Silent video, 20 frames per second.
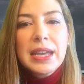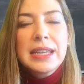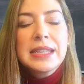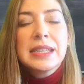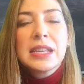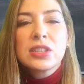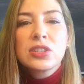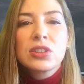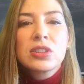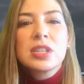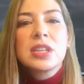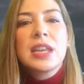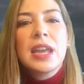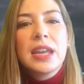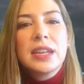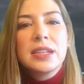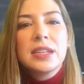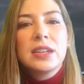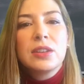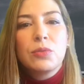is
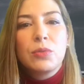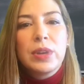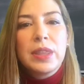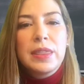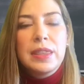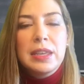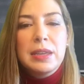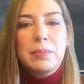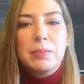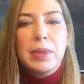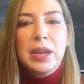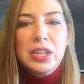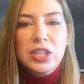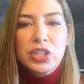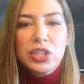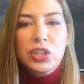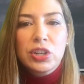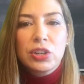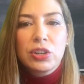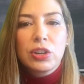associated with the
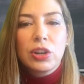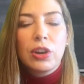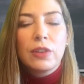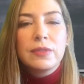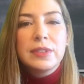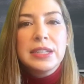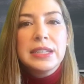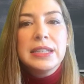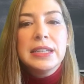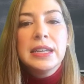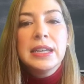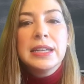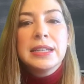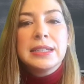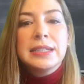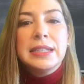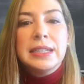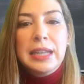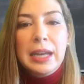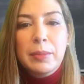invention of the
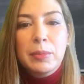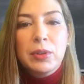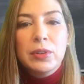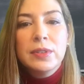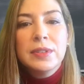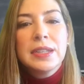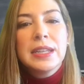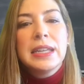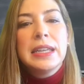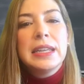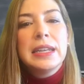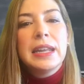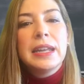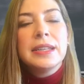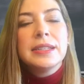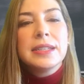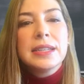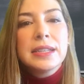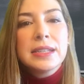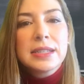dynamo in
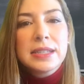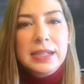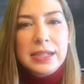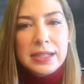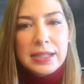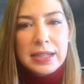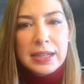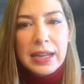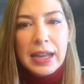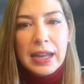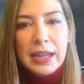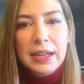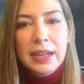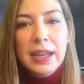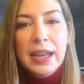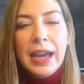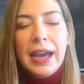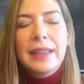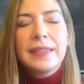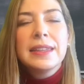1869
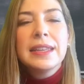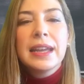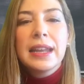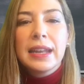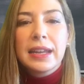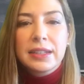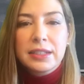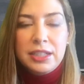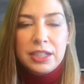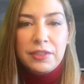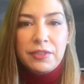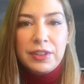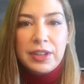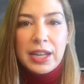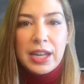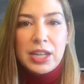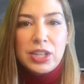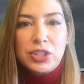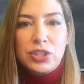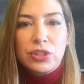and the
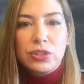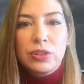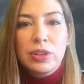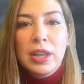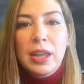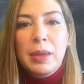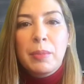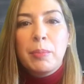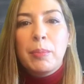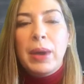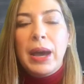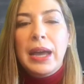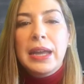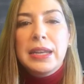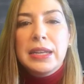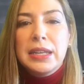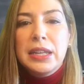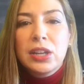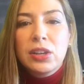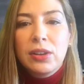electrification by
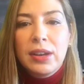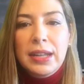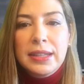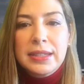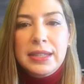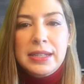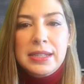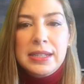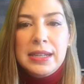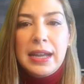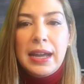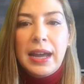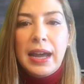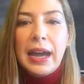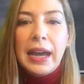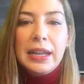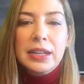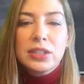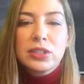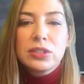Nikola Tesla
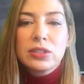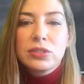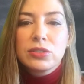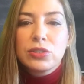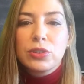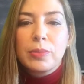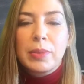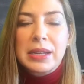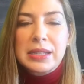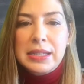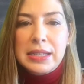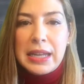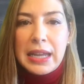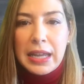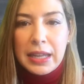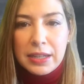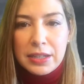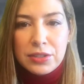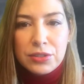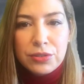and Thomas
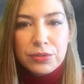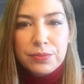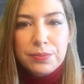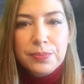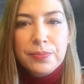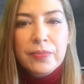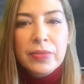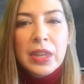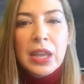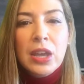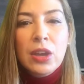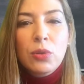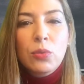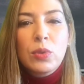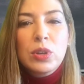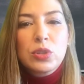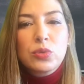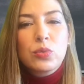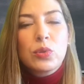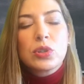Edison,
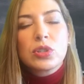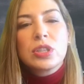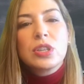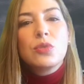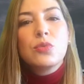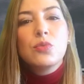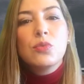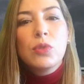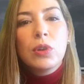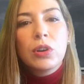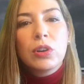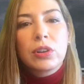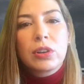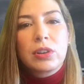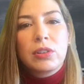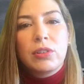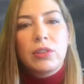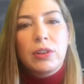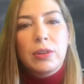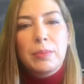which was the
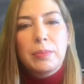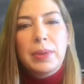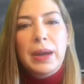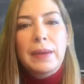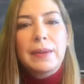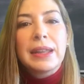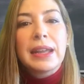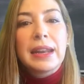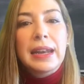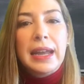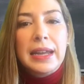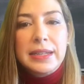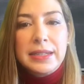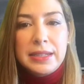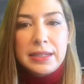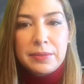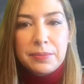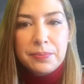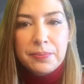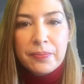work on public
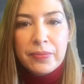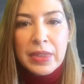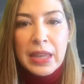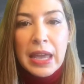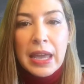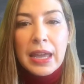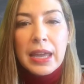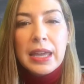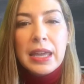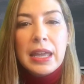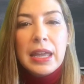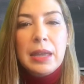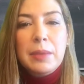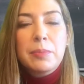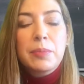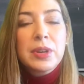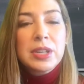lighting. In